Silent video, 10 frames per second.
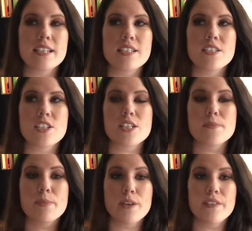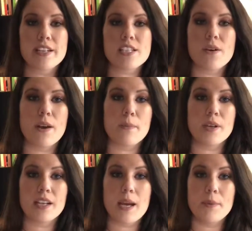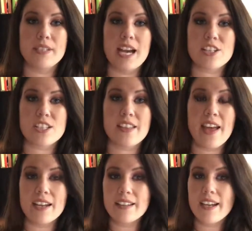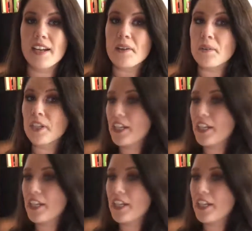It's just perfect. So I put a couple dashes of that in there and we're